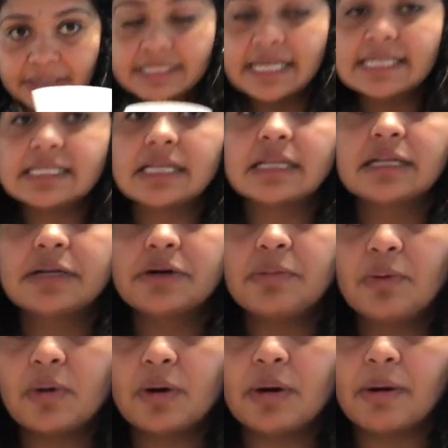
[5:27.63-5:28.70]
It takes a little
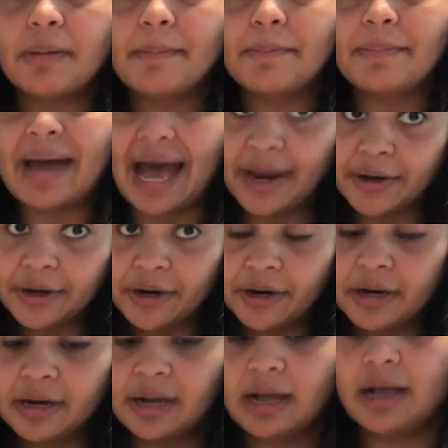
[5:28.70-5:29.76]
more batter.